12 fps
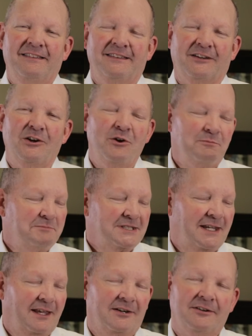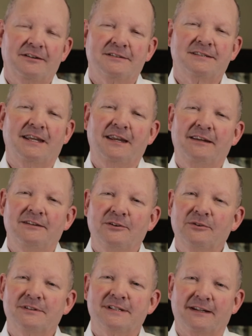The comb scanner is a
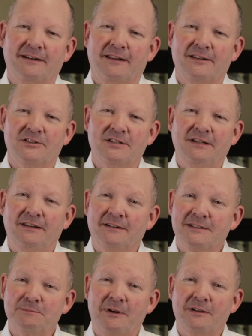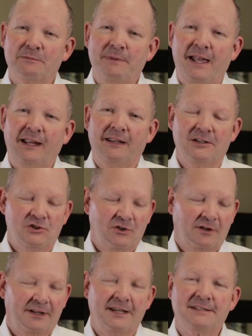newer technology in a smaller package
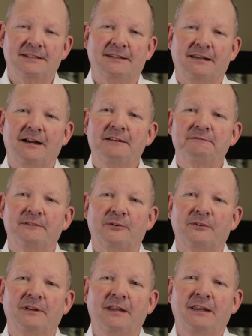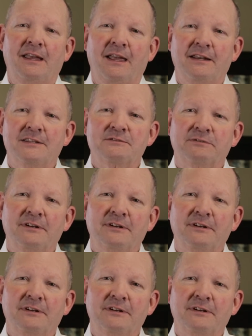utilizing the iPhone and its